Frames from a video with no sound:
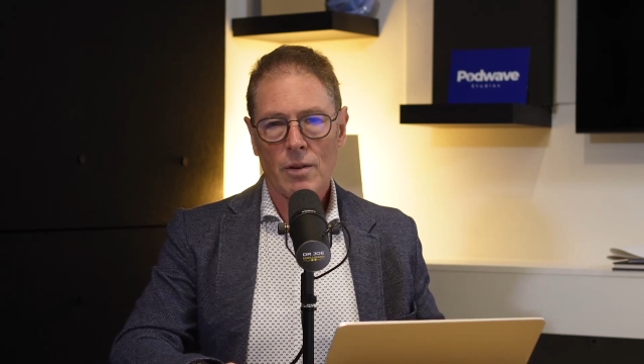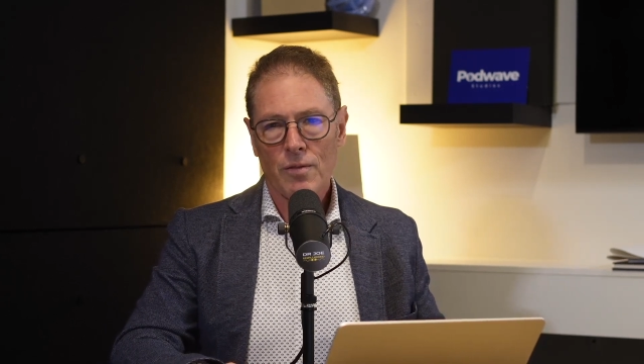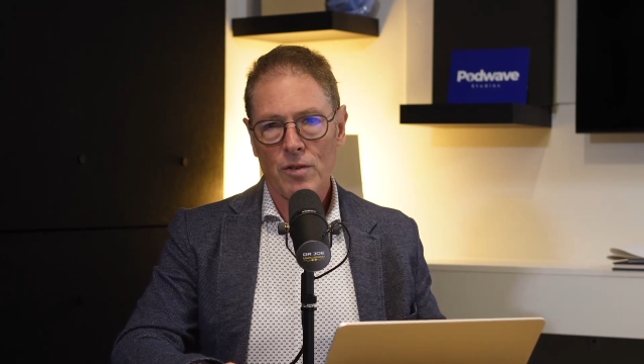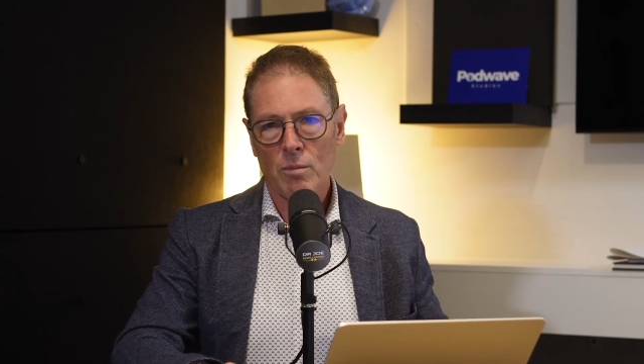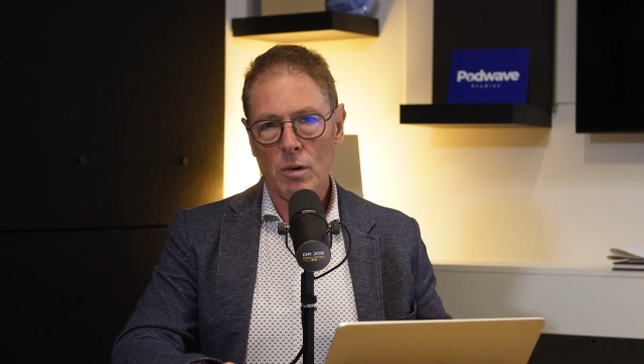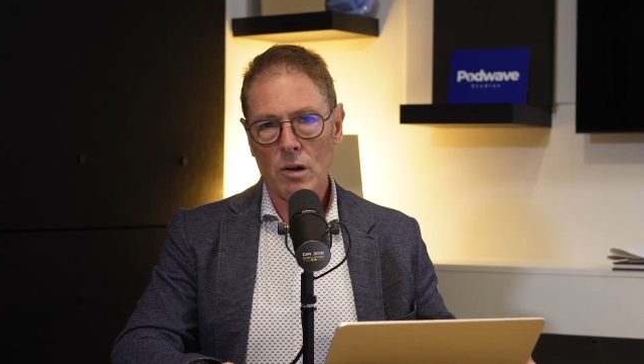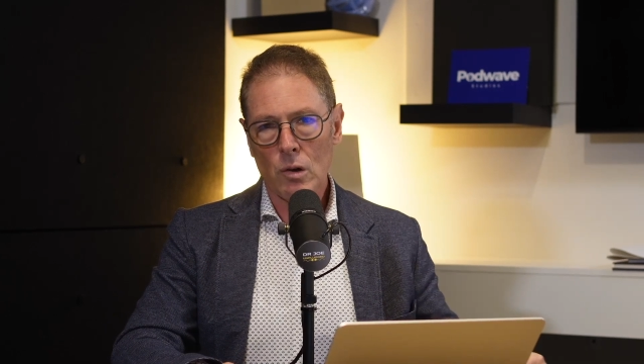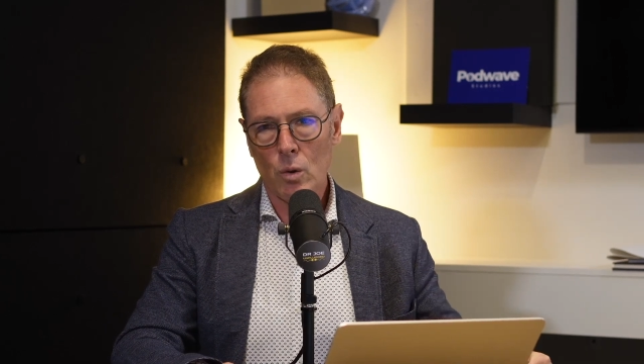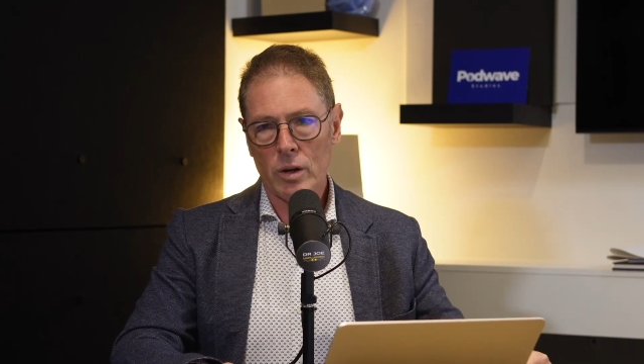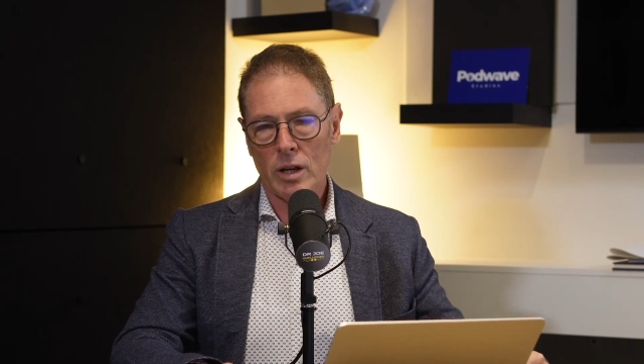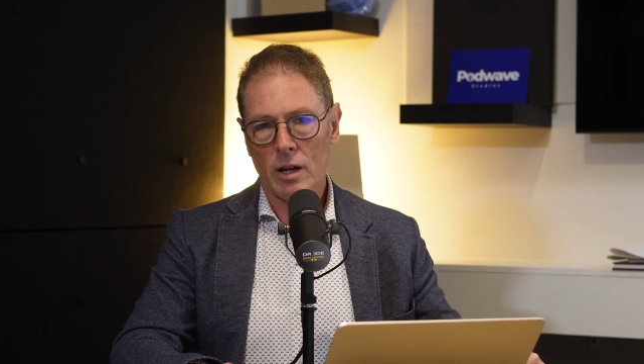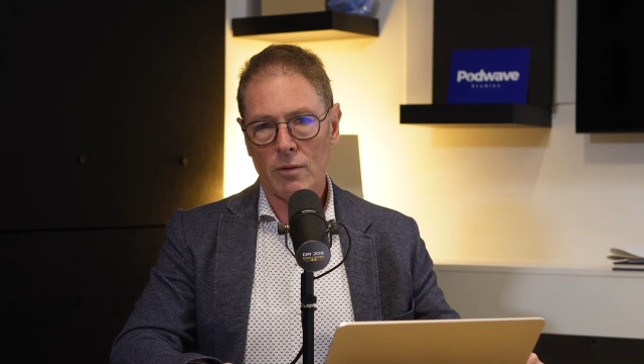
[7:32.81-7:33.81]
from
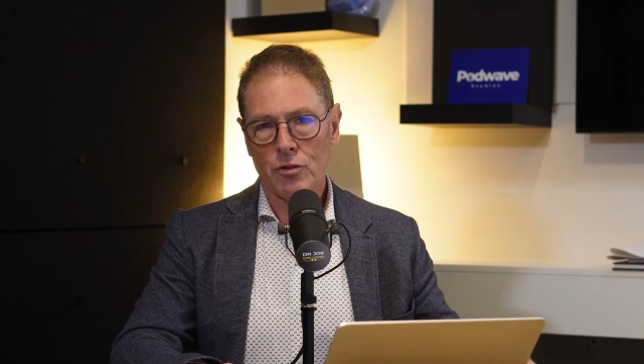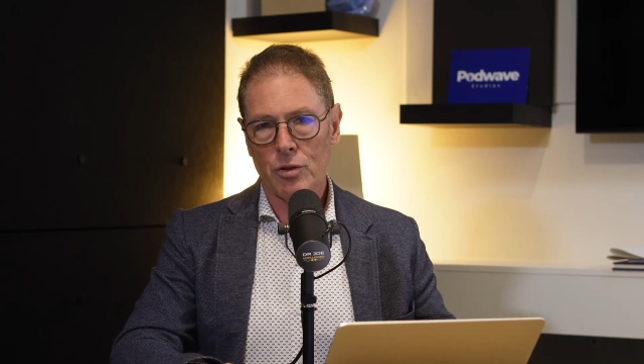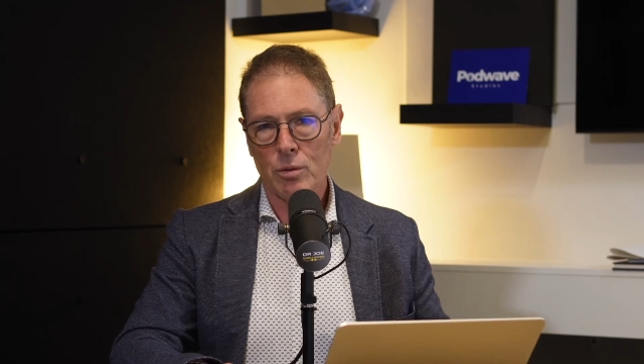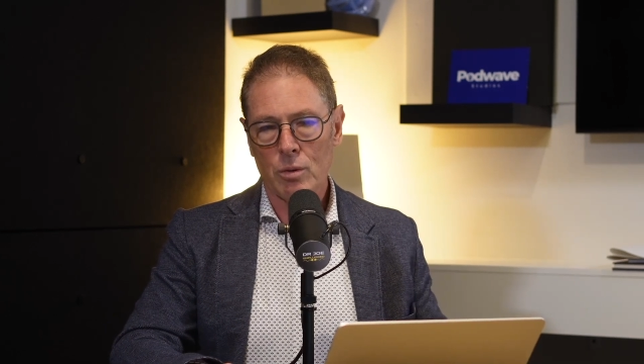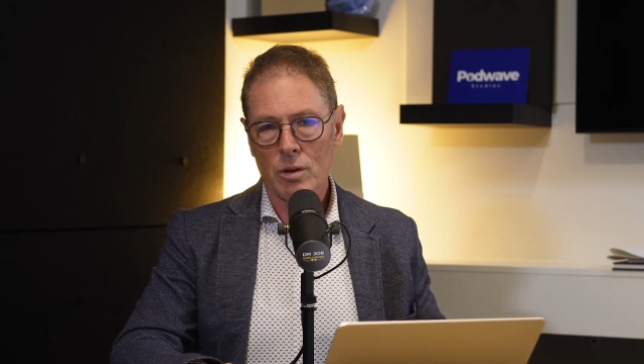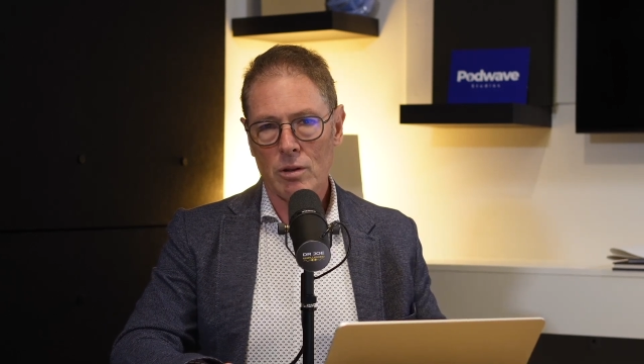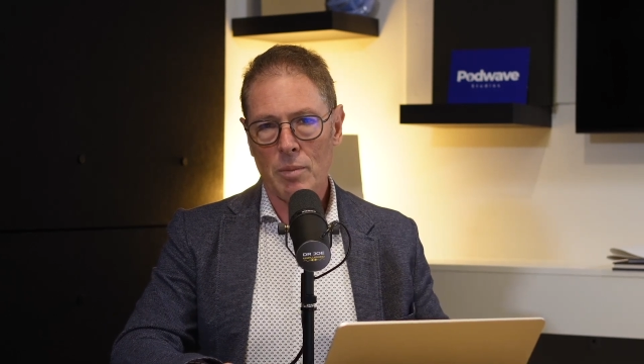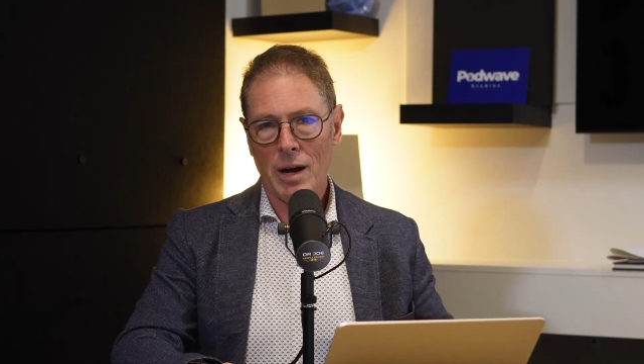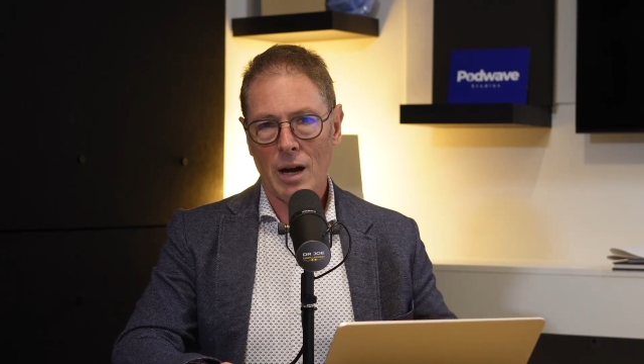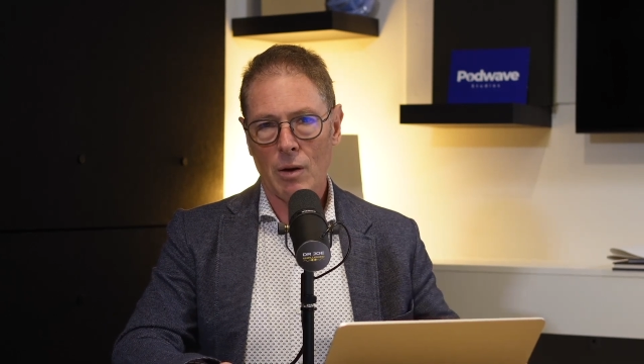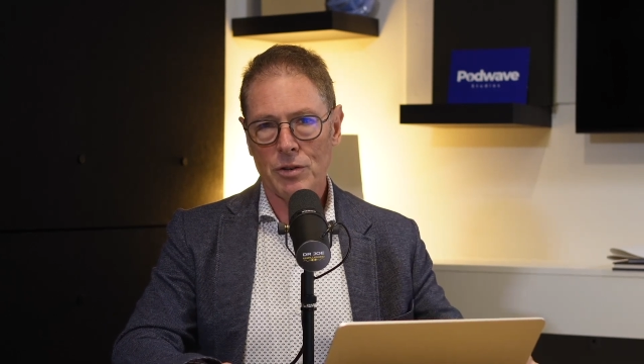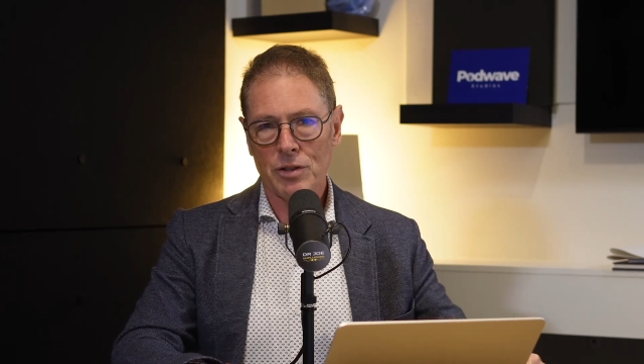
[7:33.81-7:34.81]
looking to the
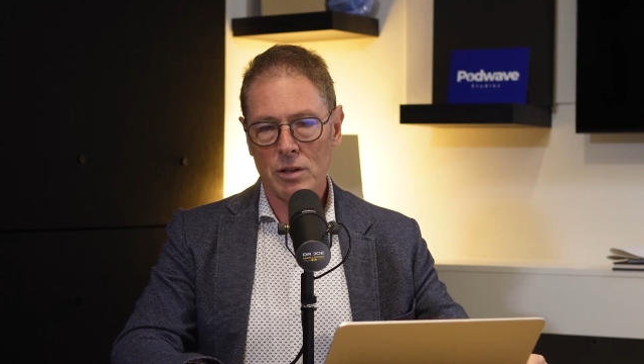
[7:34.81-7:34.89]
powers